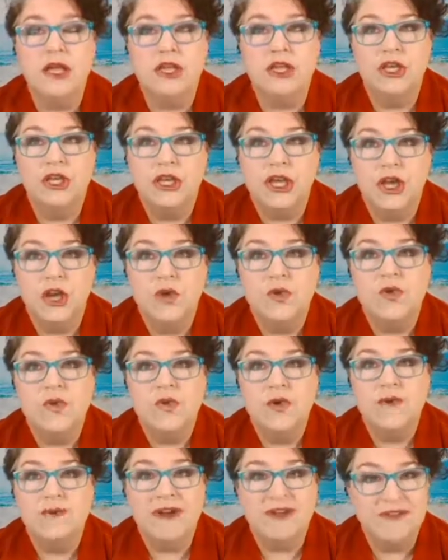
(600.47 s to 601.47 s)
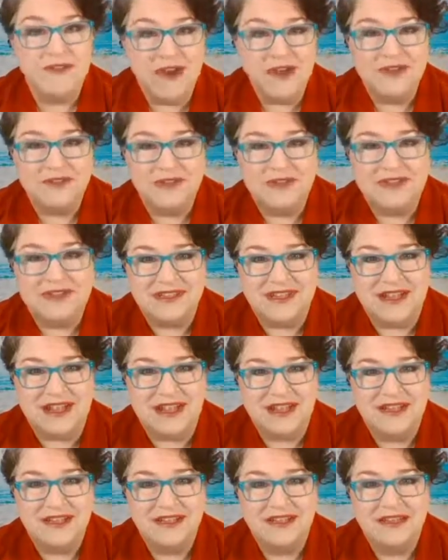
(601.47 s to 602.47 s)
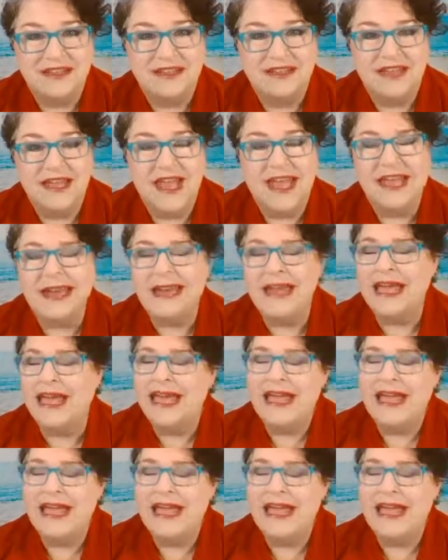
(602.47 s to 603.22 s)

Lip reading: my father just died, and